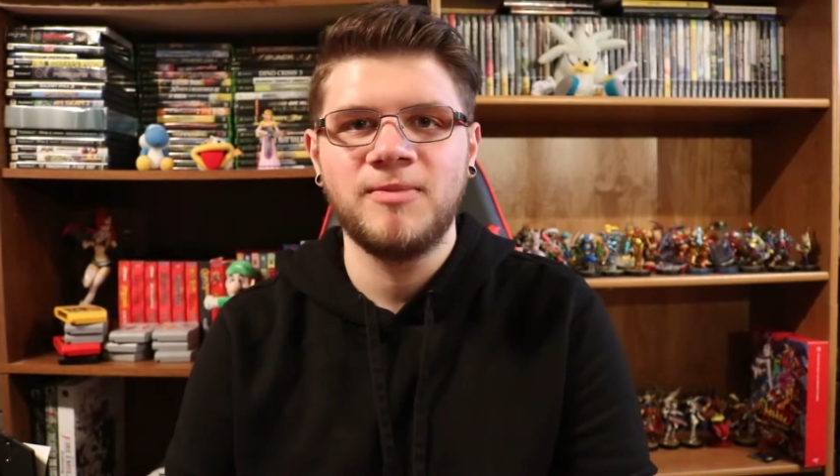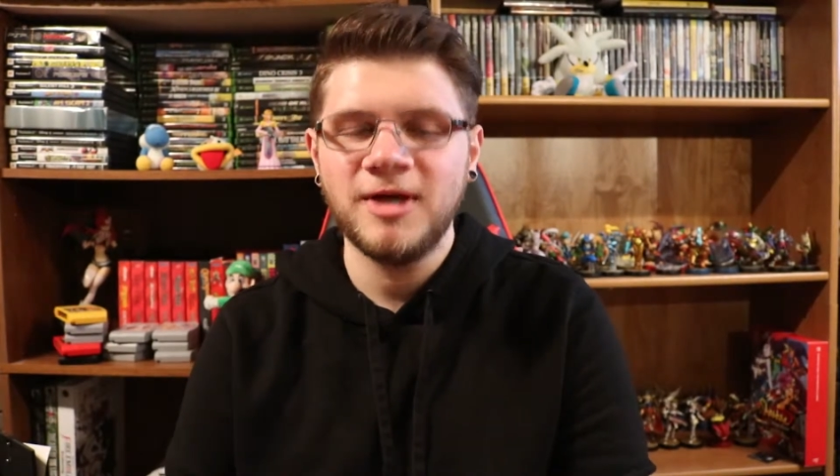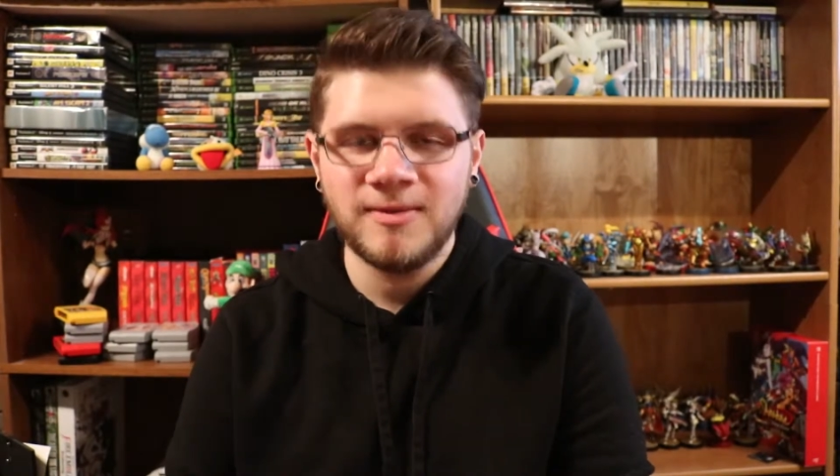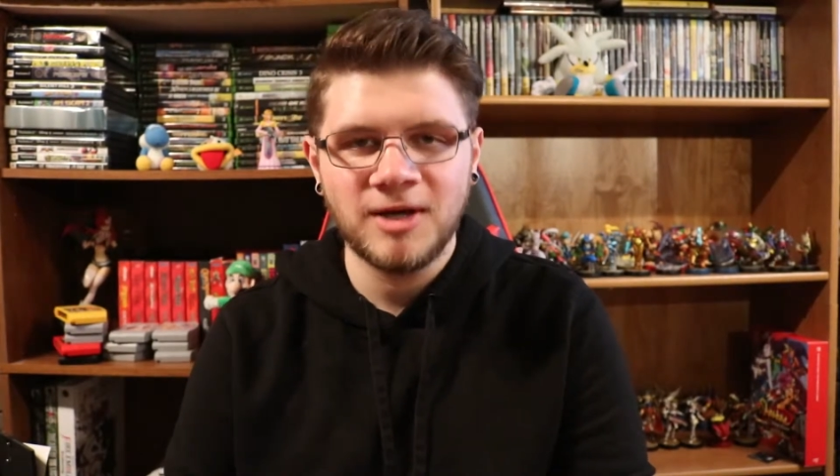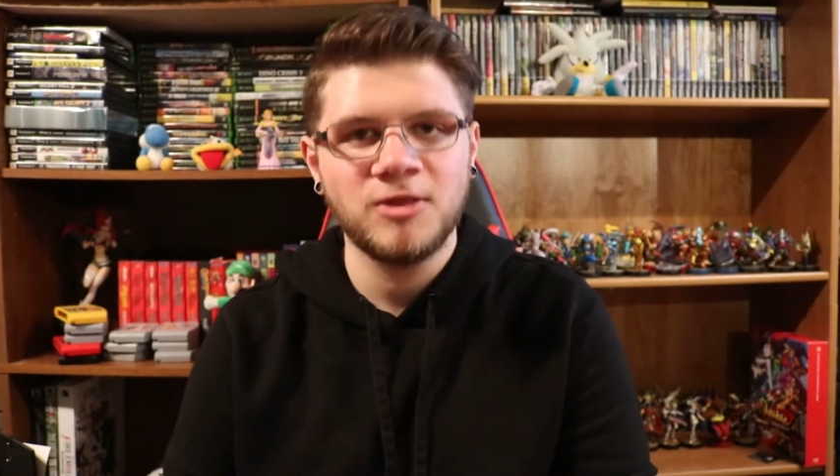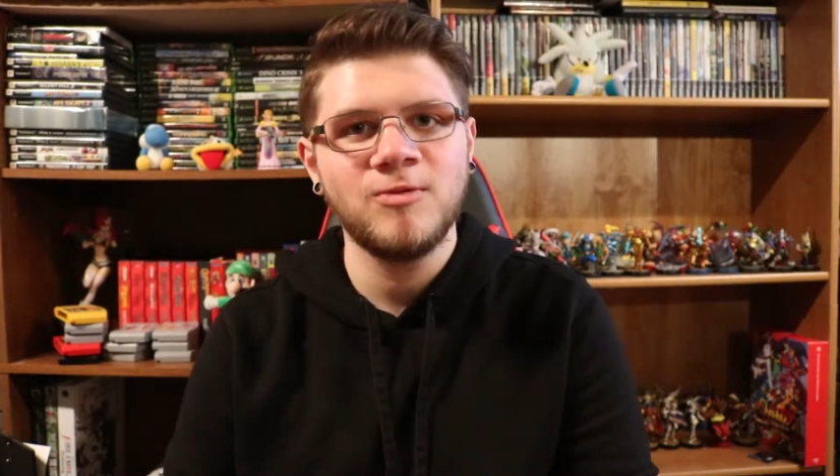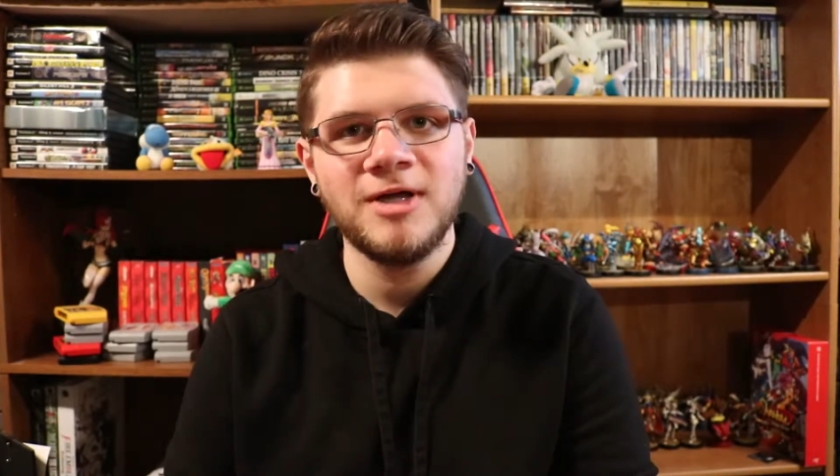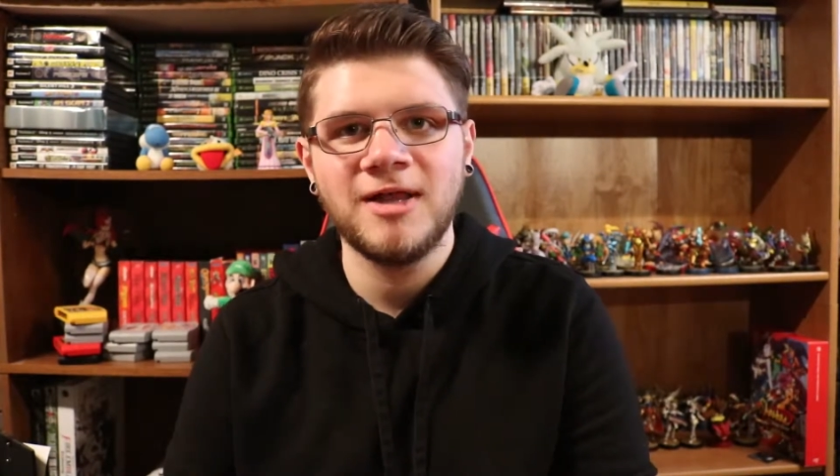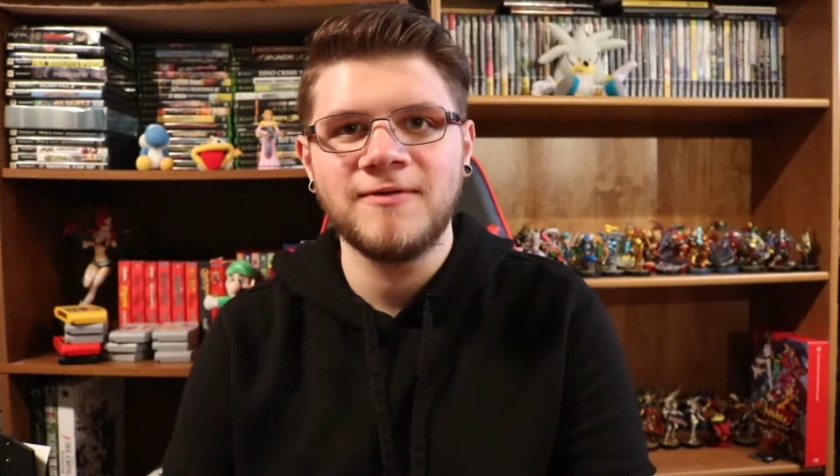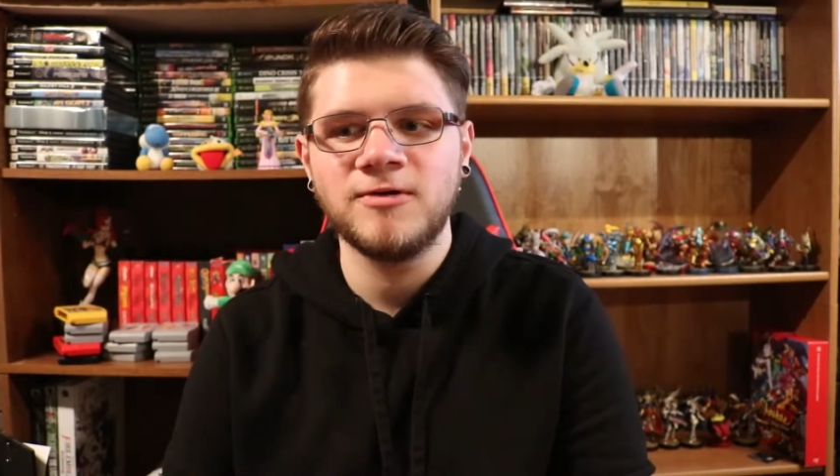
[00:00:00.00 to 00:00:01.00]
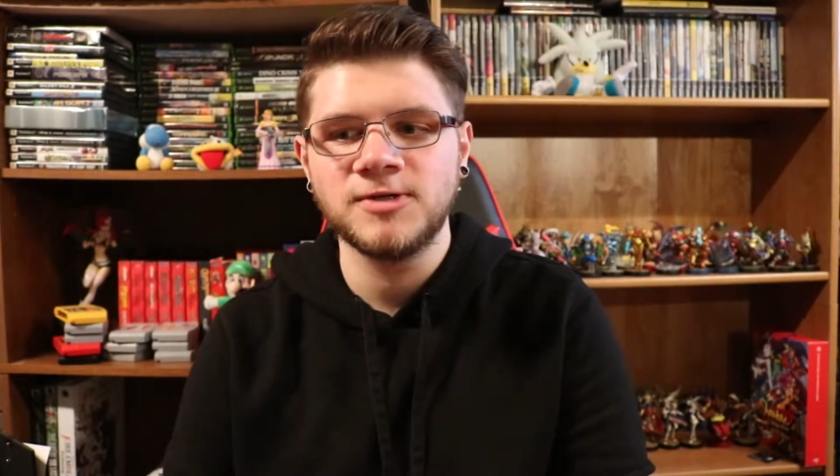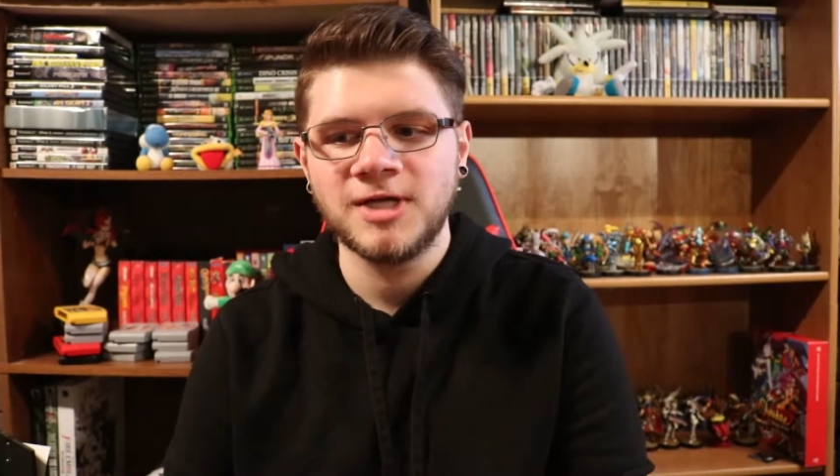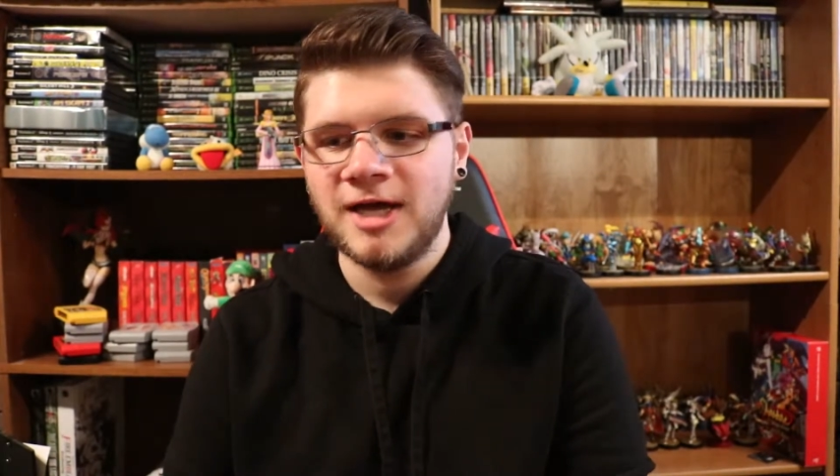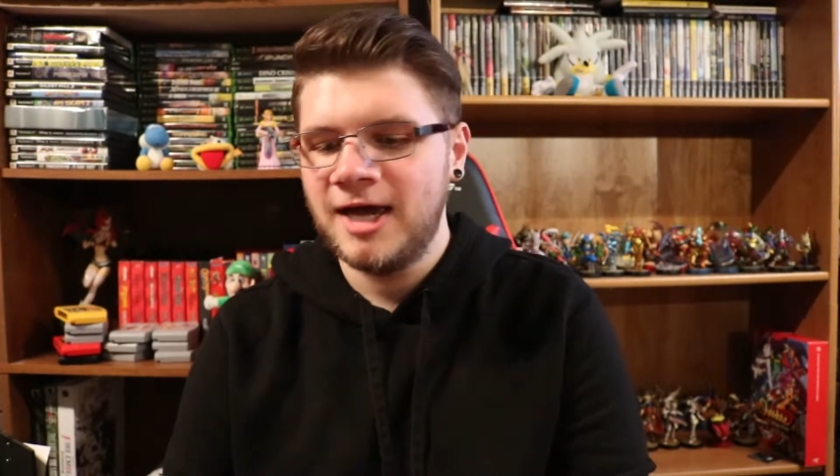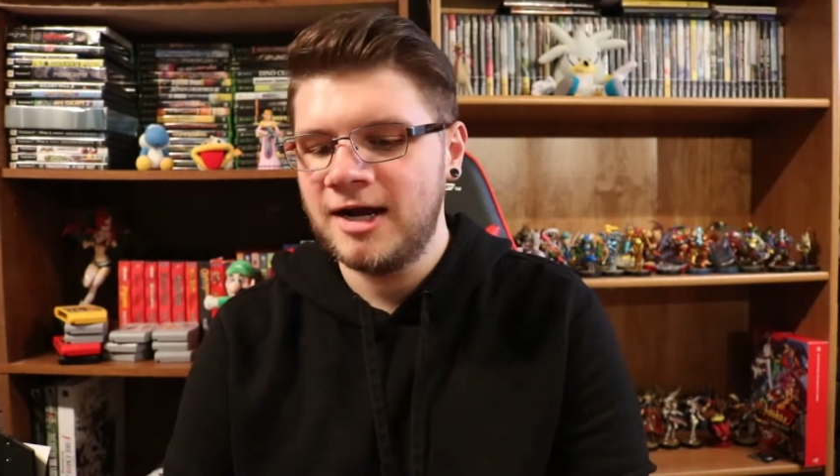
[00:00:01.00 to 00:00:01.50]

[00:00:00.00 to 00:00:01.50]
I played about 3 levels,